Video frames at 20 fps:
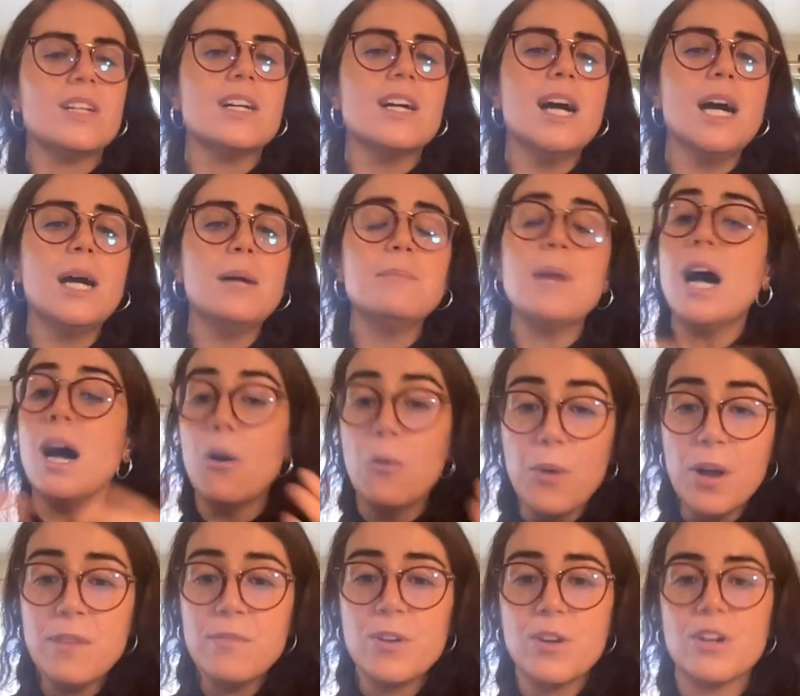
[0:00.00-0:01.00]

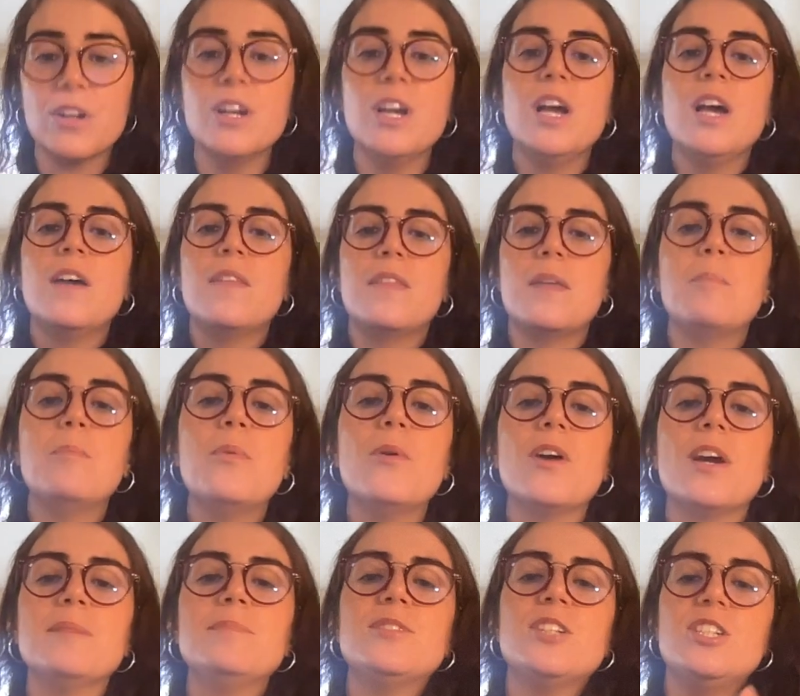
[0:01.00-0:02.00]
However, the
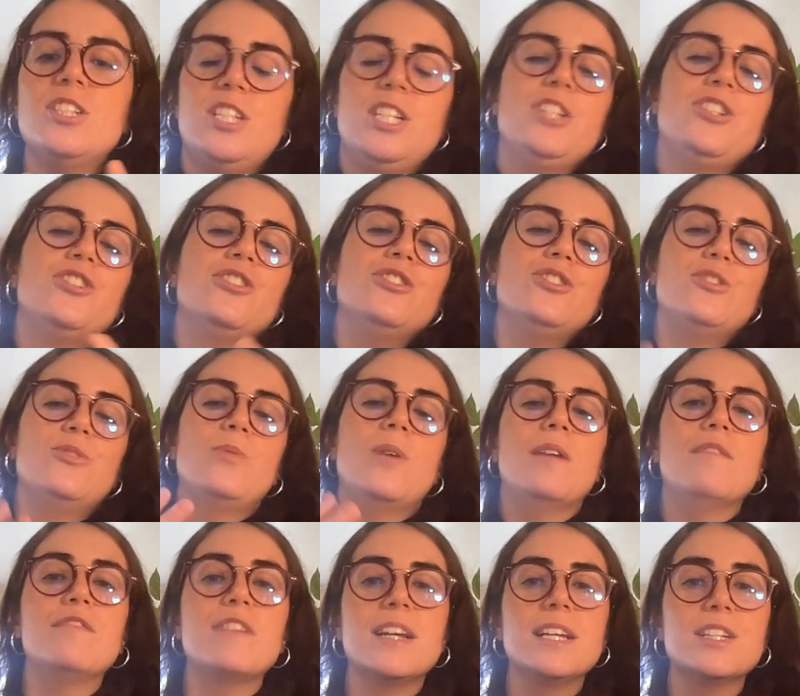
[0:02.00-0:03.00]
poem transitions to a
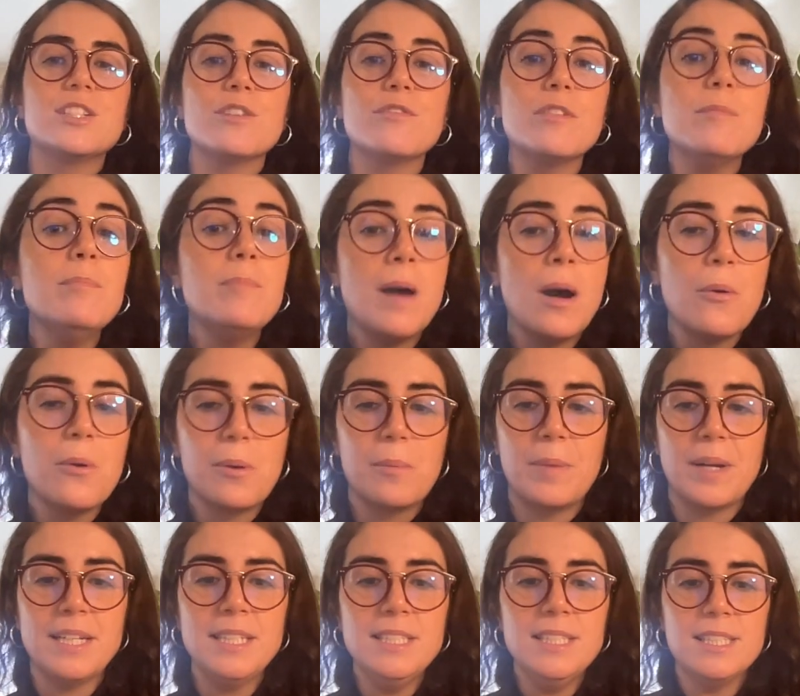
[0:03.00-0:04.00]
phase of
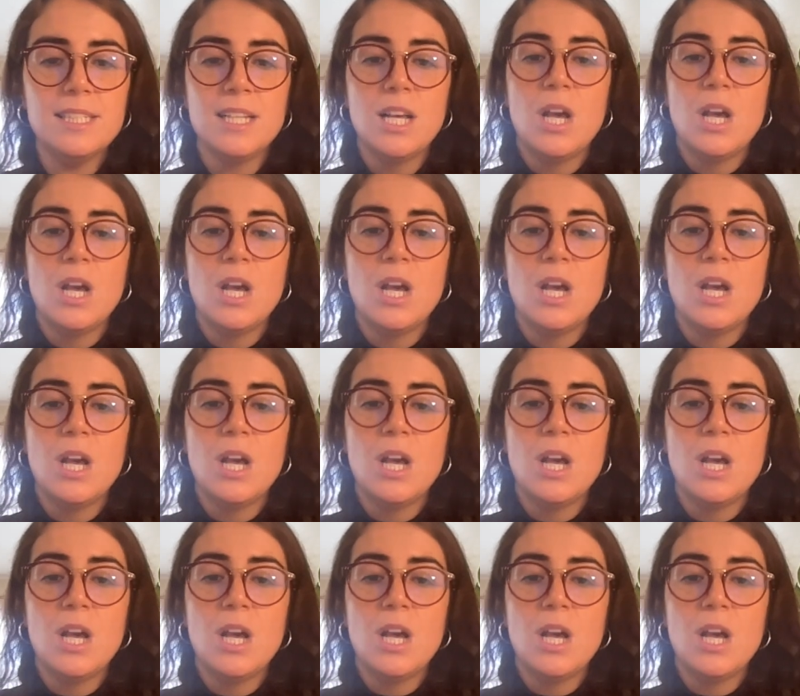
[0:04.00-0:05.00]
empowerment where she
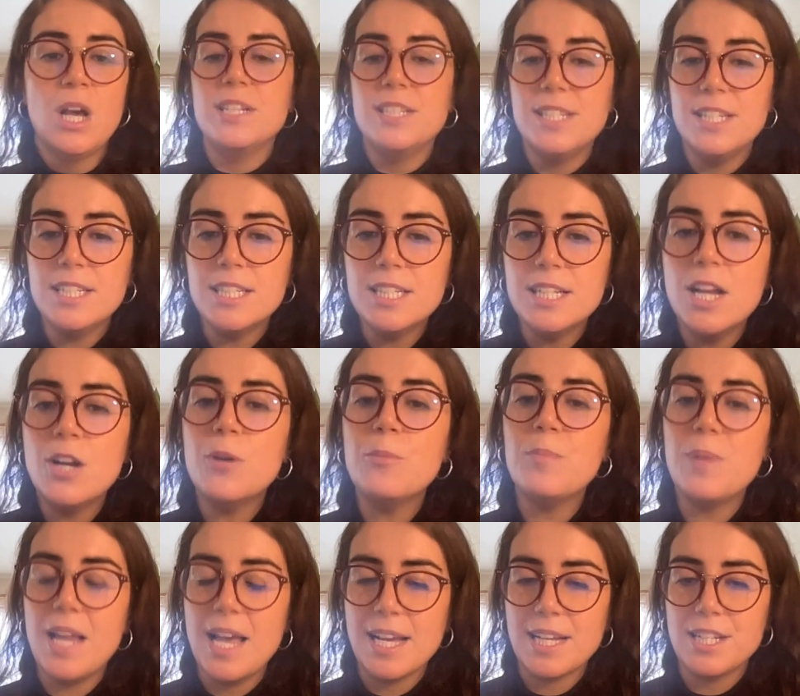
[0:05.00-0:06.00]
embraces her
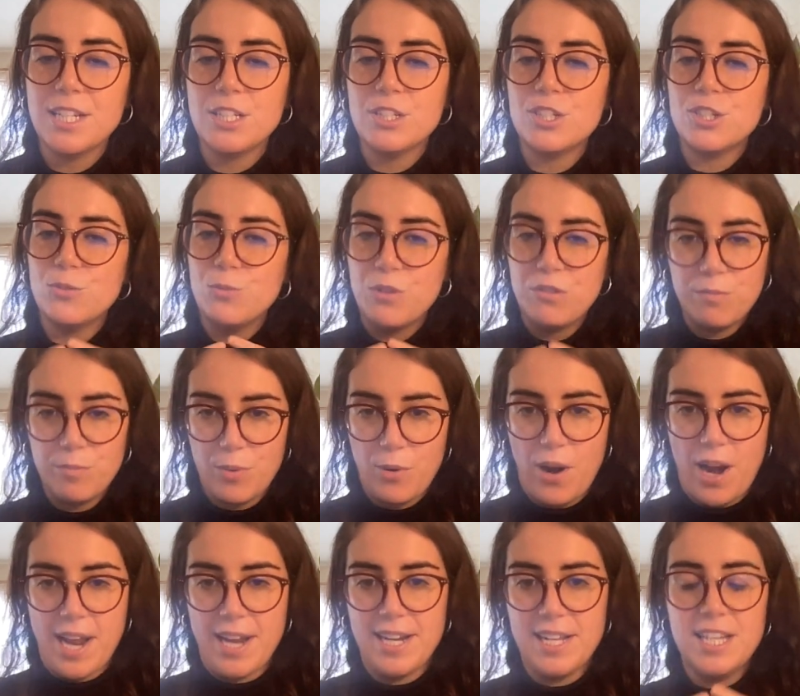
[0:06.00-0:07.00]
blackness with
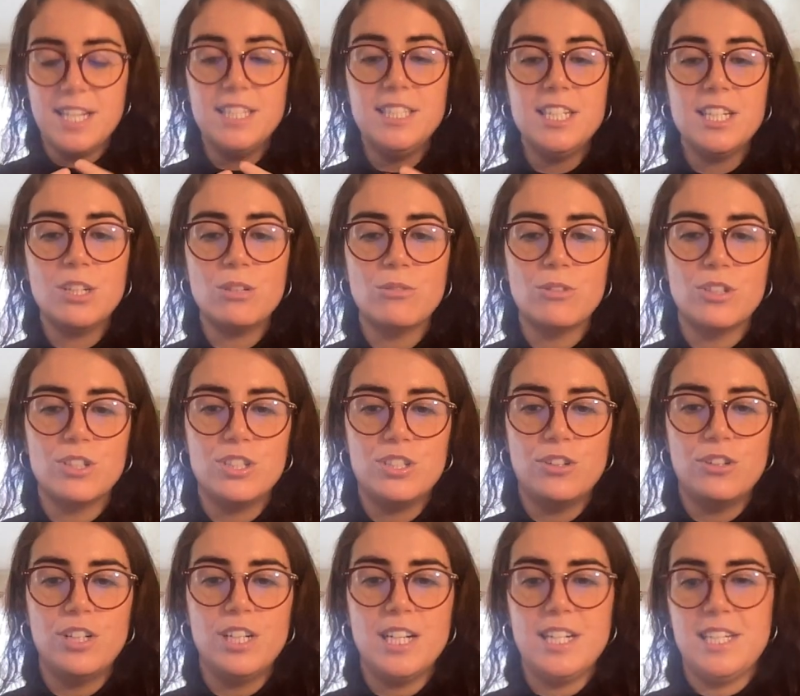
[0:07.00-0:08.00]
pride and declares her
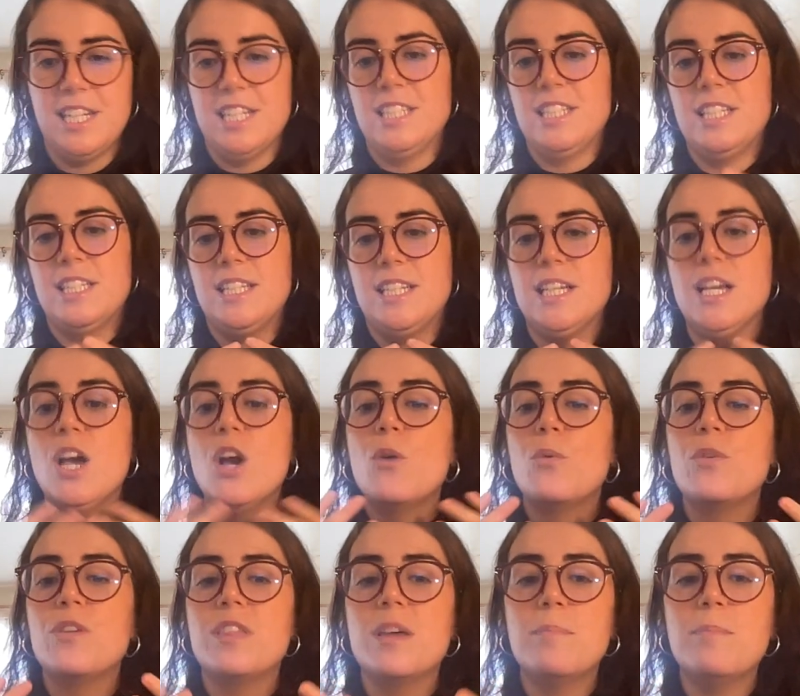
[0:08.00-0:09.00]
identity
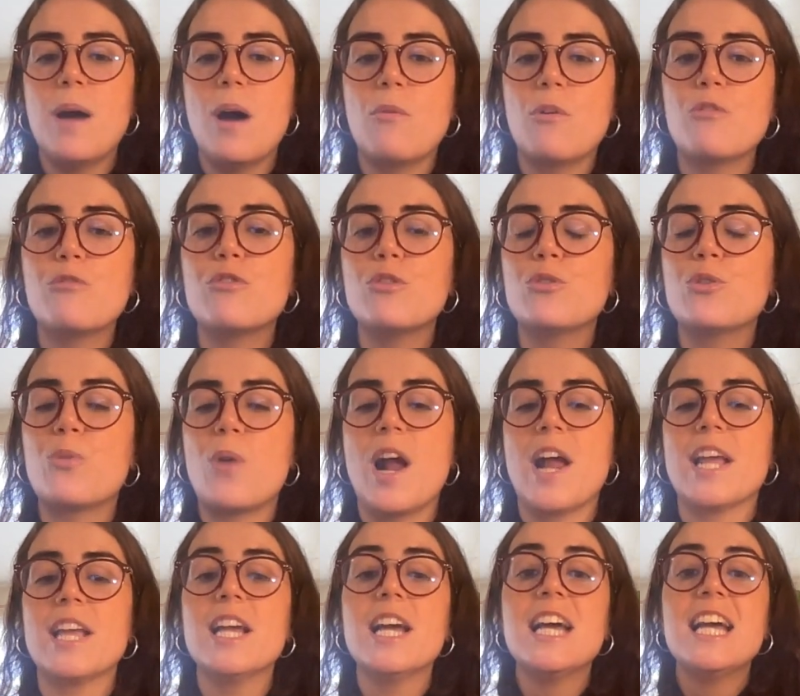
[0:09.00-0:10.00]
with the powerful
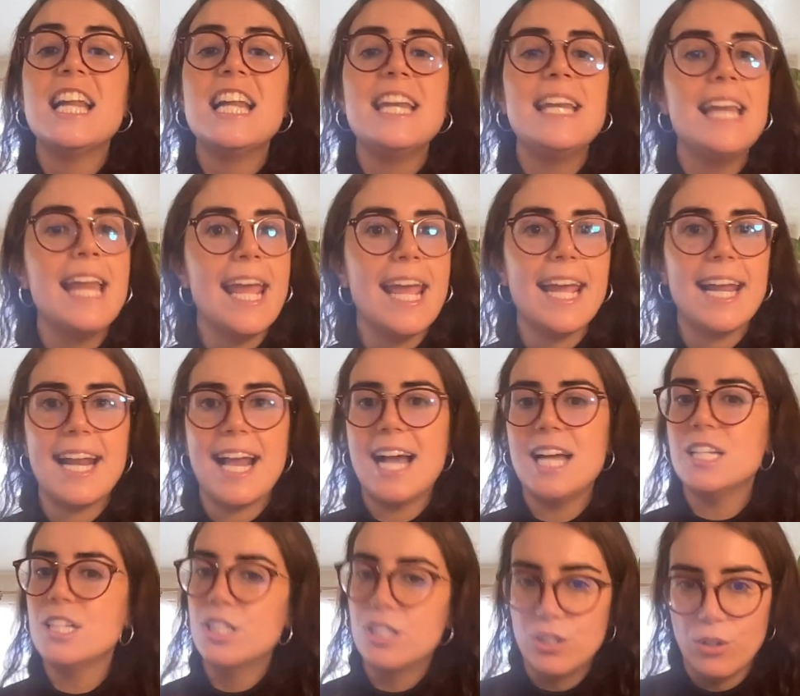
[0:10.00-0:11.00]
cry, Negra
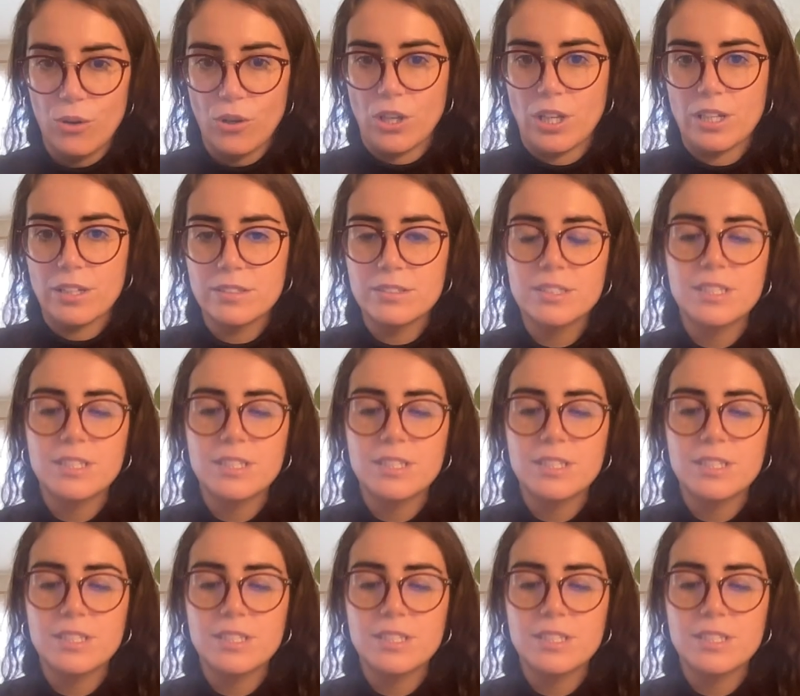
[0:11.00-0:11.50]
soy.